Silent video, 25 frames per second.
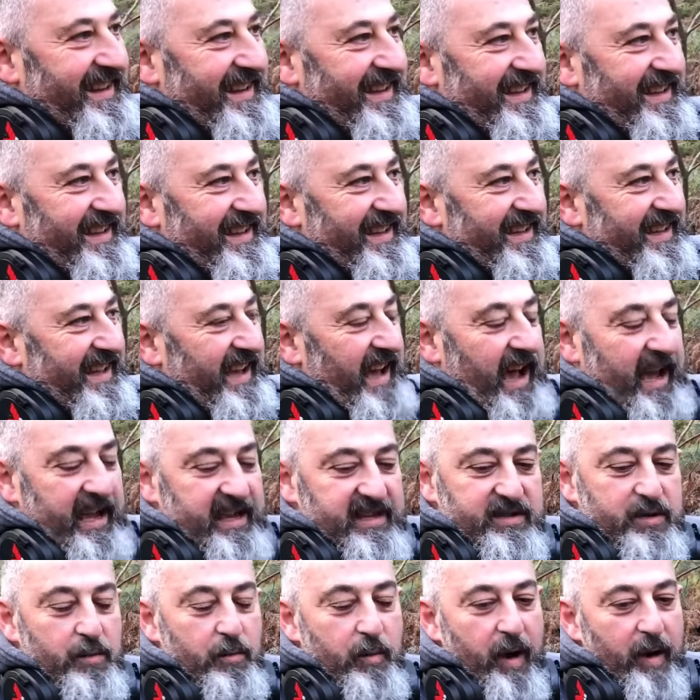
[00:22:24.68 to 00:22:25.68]
do for a living? Uh,
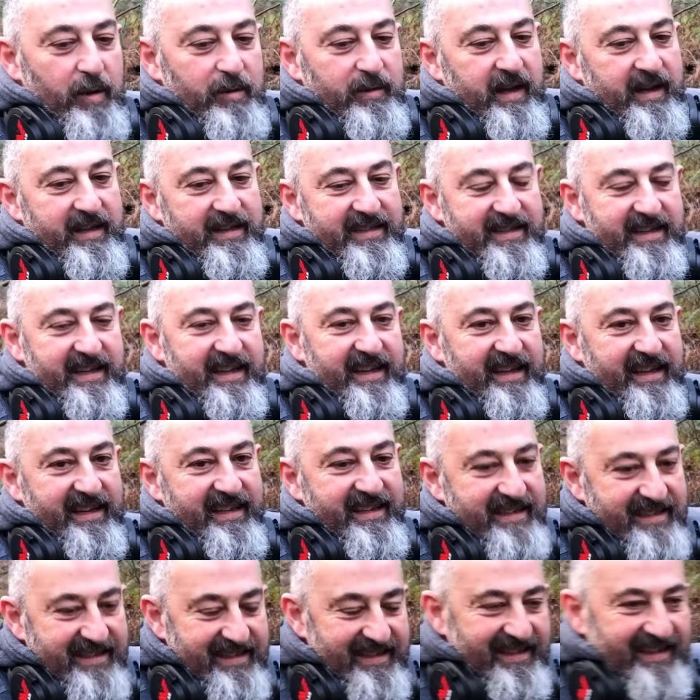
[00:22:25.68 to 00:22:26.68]
he's a welder. He's yeah. a
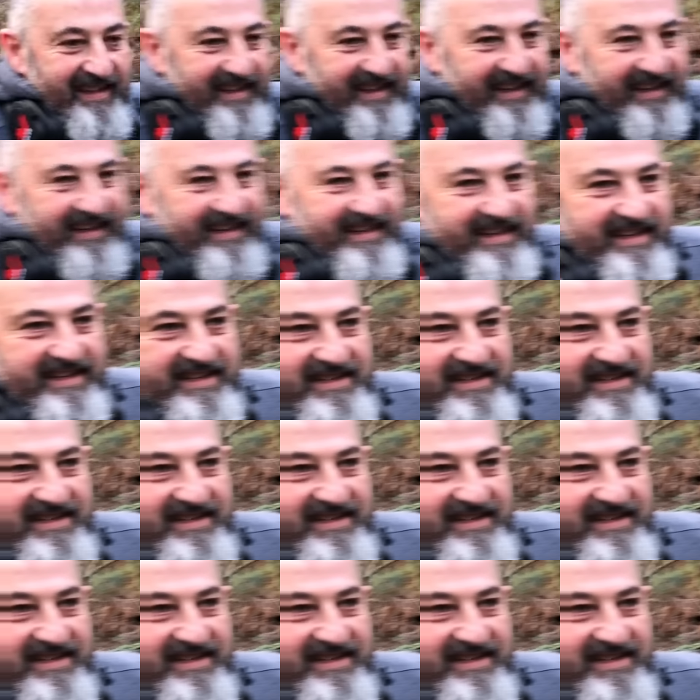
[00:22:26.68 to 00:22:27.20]
welder. Yeah. So